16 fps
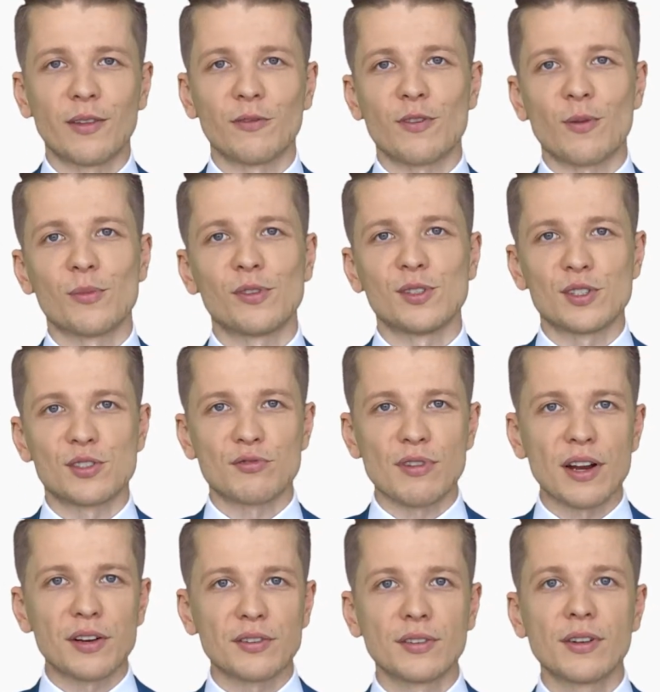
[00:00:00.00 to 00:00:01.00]
and from
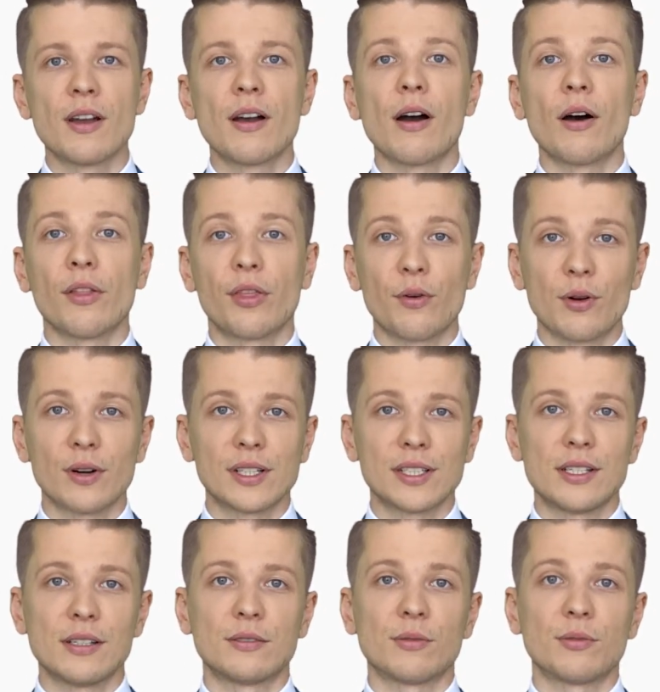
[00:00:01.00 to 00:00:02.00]
registration
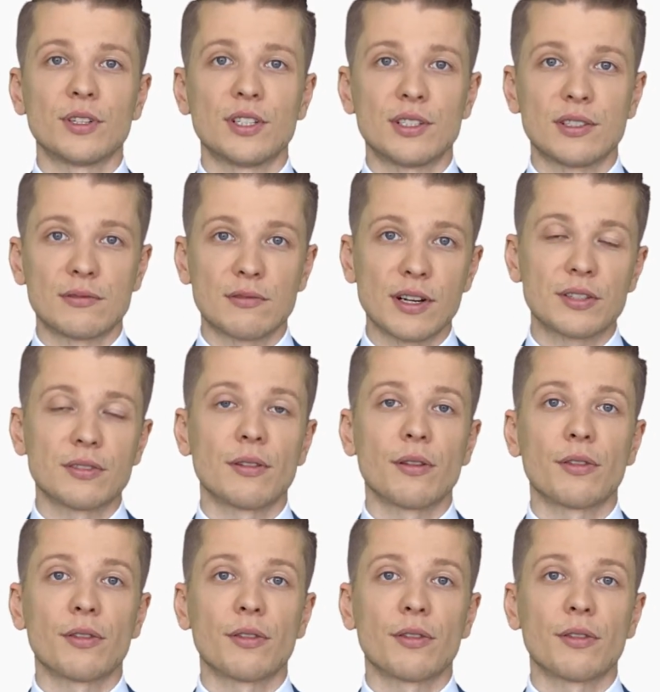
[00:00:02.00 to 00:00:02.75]
authority to registration